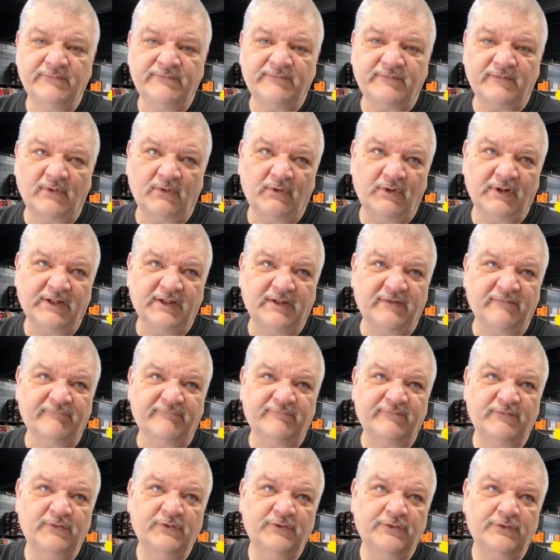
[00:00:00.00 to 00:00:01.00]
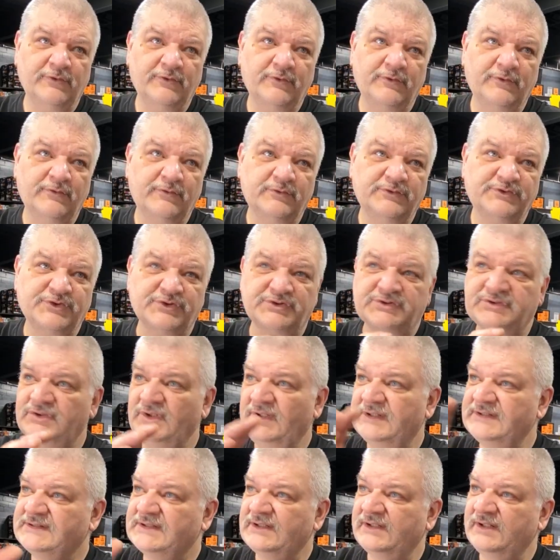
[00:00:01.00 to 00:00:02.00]
So like if you're just
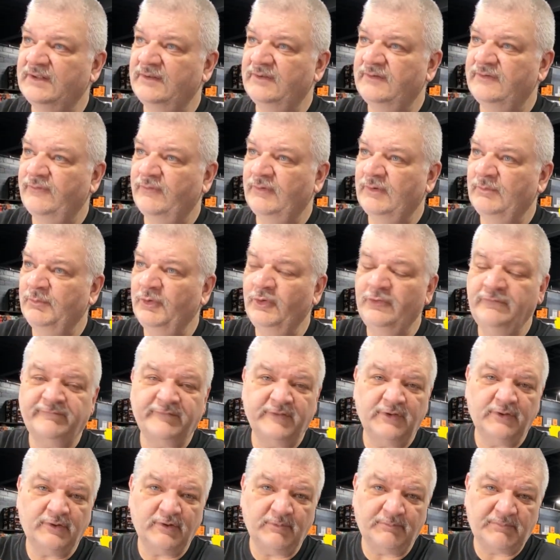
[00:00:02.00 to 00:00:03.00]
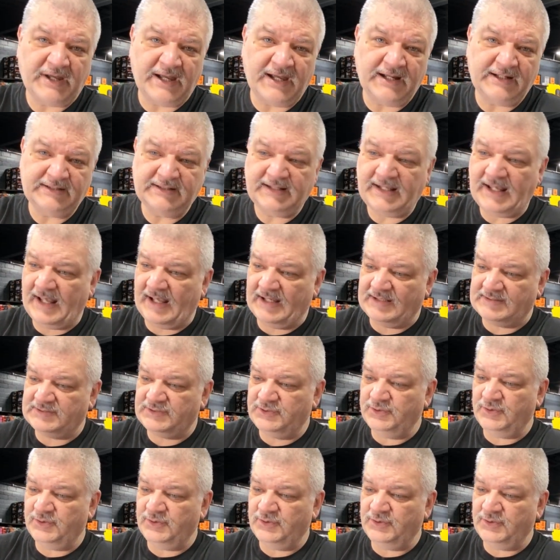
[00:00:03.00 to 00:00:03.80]
listening to a movie or a podcast,